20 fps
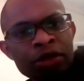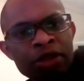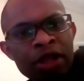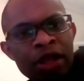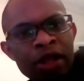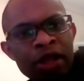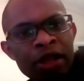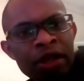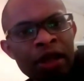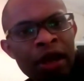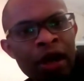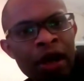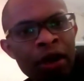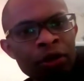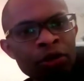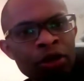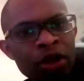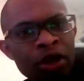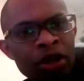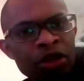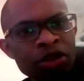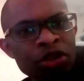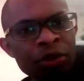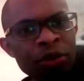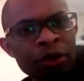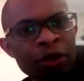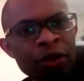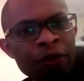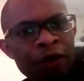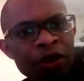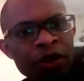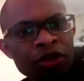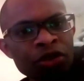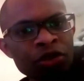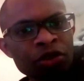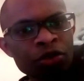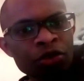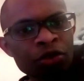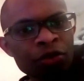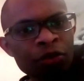saying how to get stop the
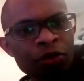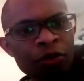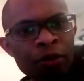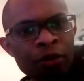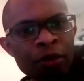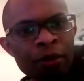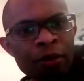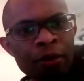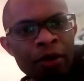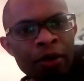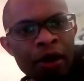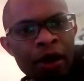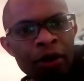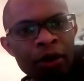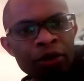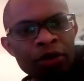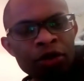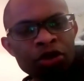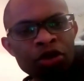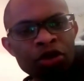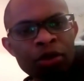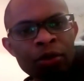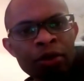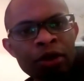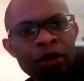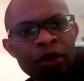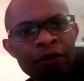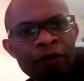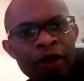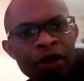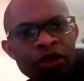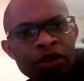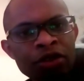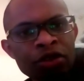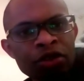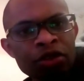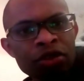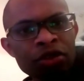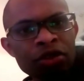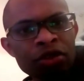infections from the how to stop the
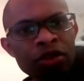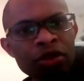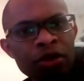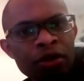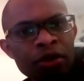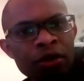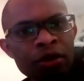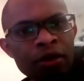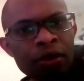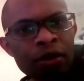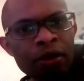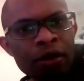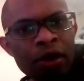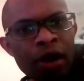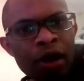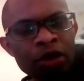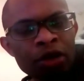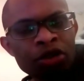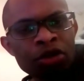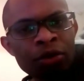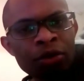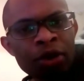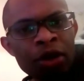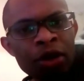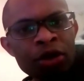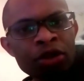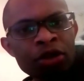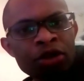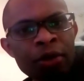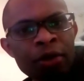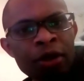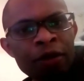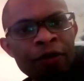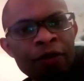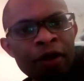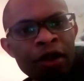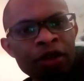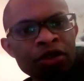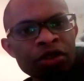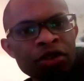infections how to stop
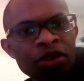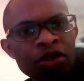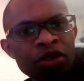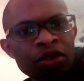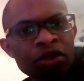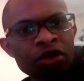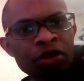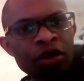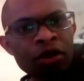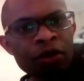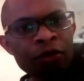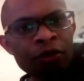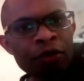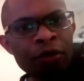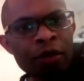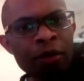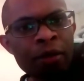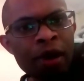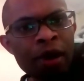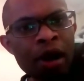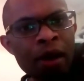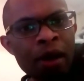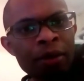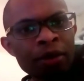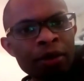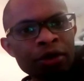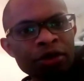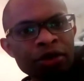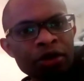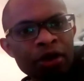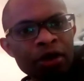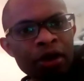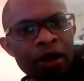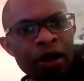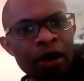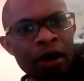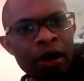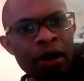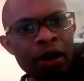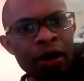infections from the barbers,
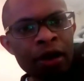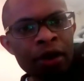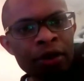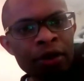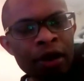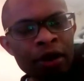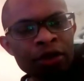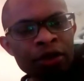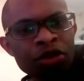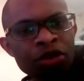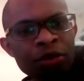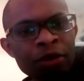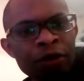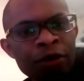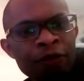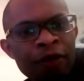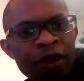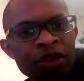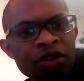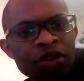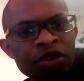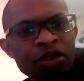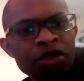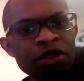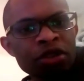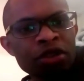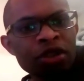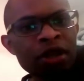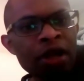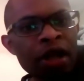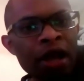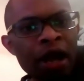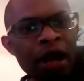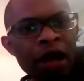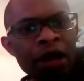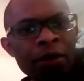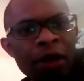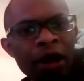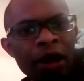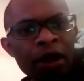how to stop infections
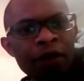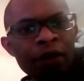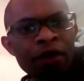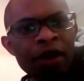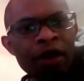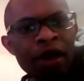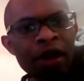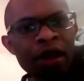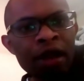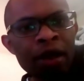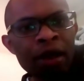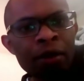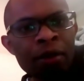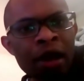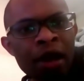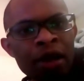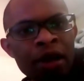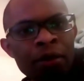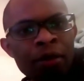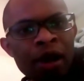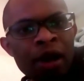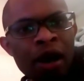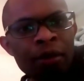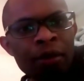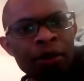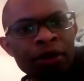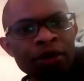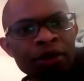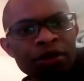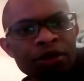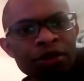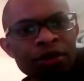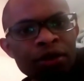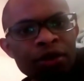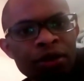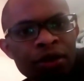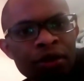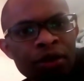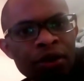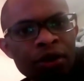at the back of your head at the barbers,
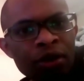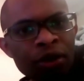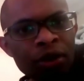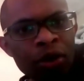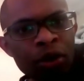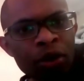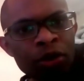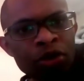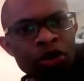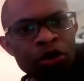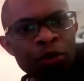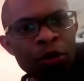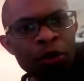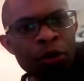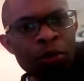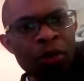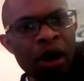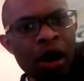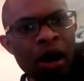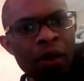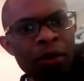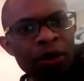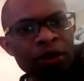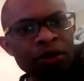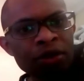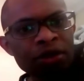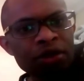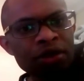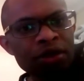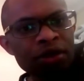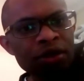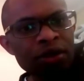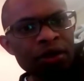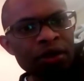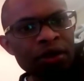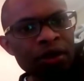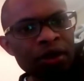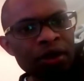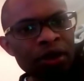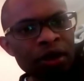or just put barbers
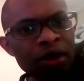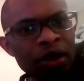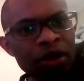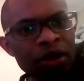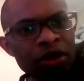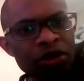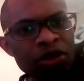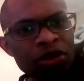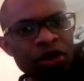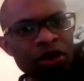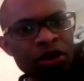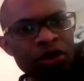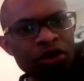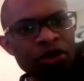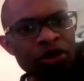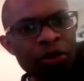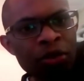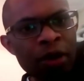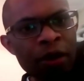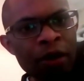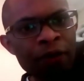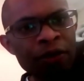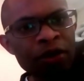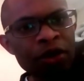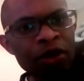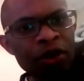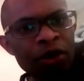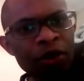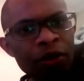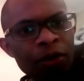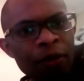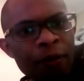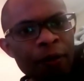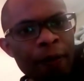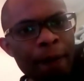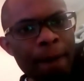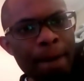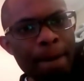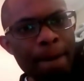in the search on my video.